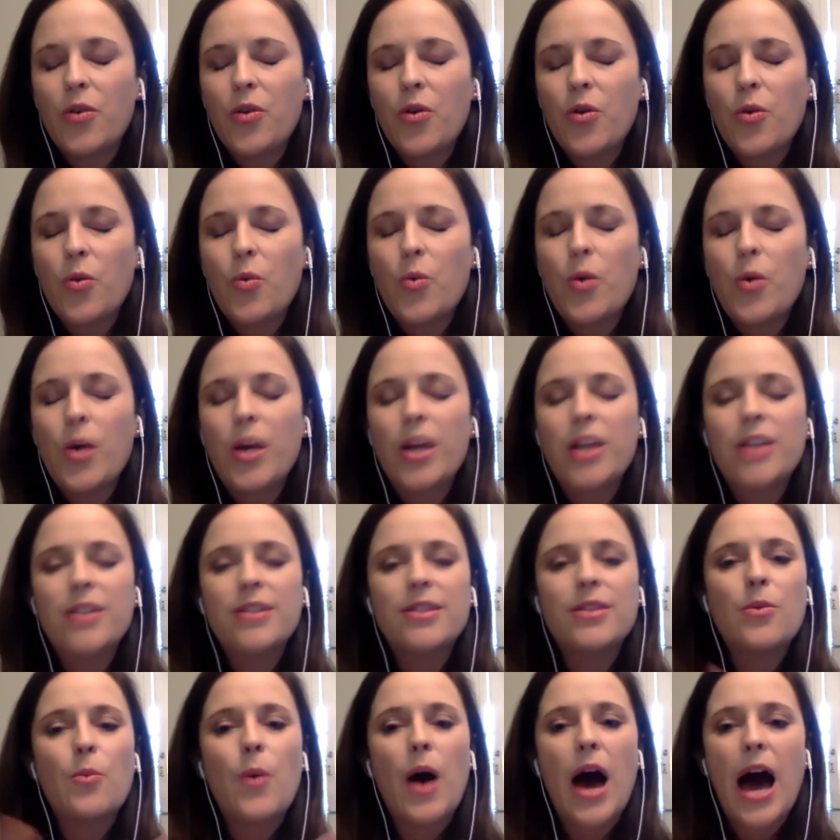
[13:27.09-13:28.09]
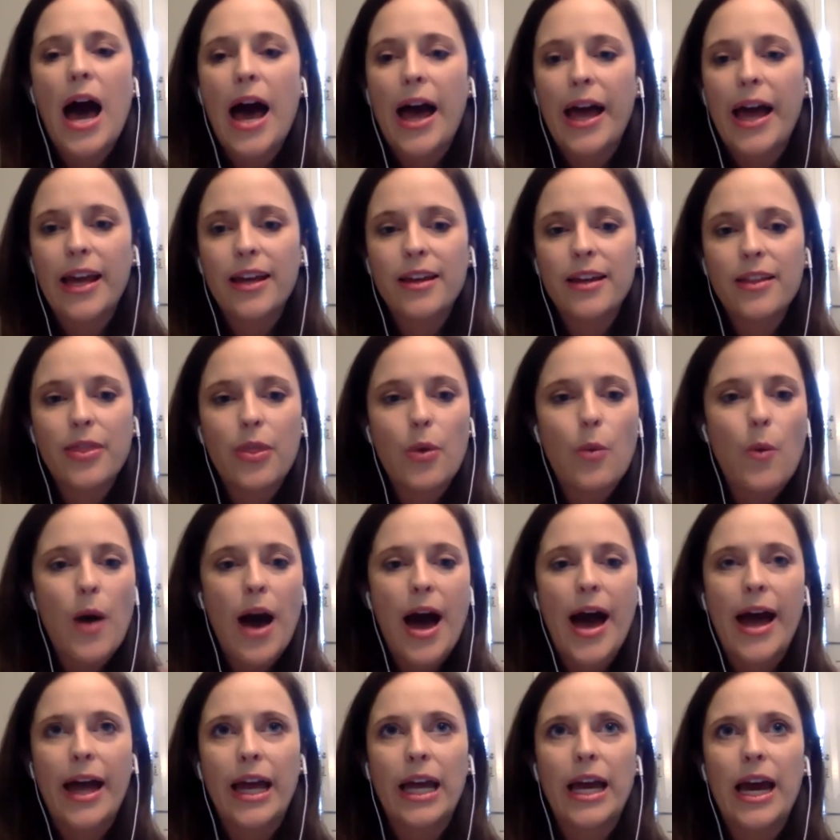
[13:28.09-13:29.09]
what is the why? The
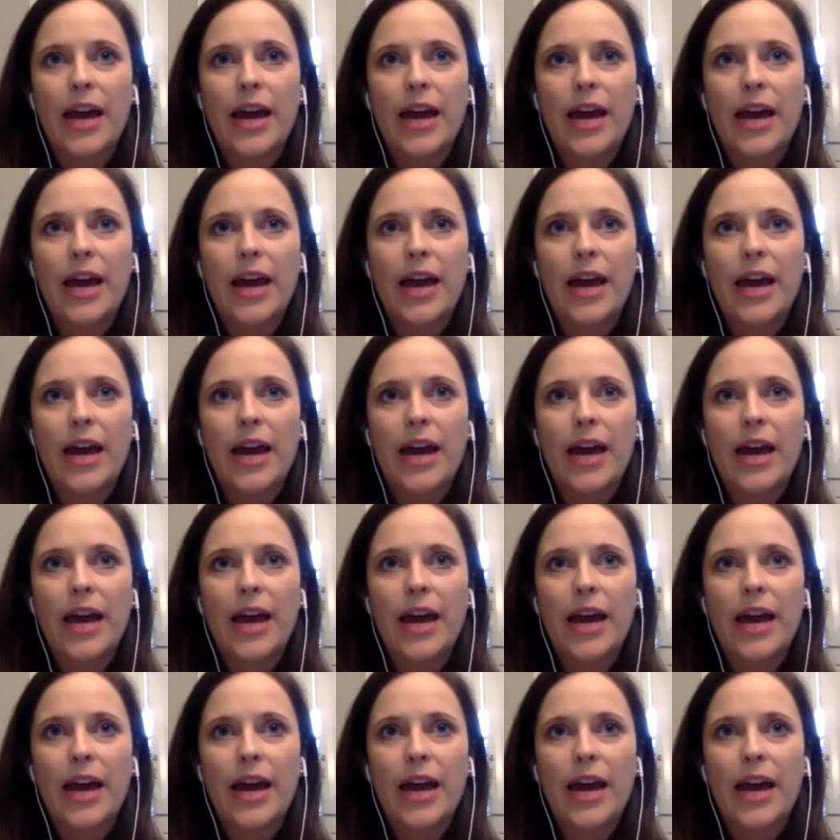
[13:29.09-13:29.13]
why.